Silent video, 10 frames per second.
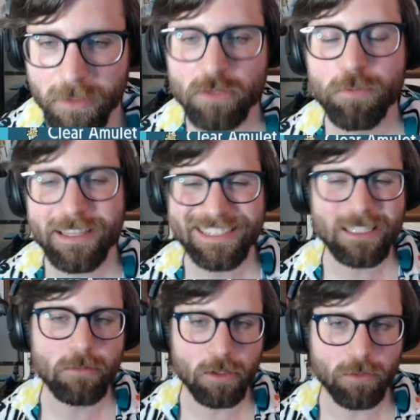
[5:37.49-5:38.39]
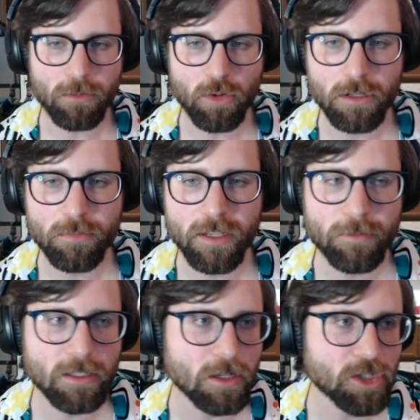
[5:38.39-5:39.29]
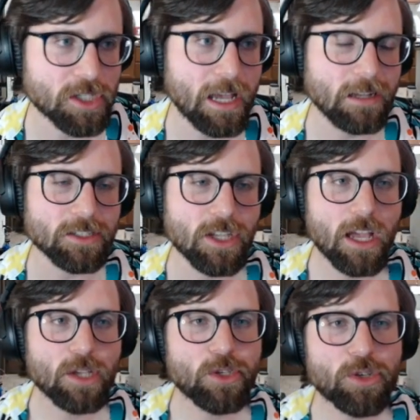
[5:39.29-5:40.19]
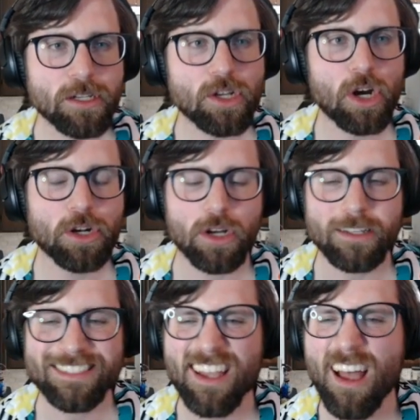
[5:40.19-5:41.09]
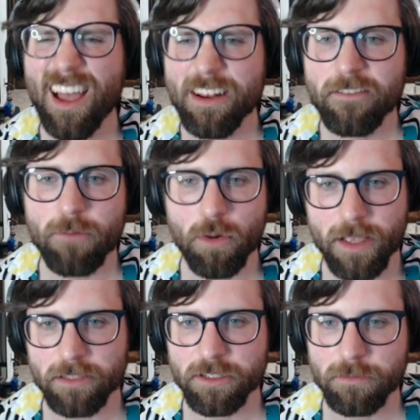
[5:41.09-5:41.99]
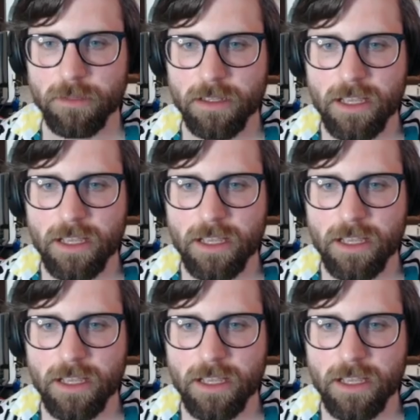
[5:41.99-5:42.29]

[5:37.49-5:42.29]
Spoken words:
as you play this team a little bit more, you'll be able to understand, because you can garner a ton of momentum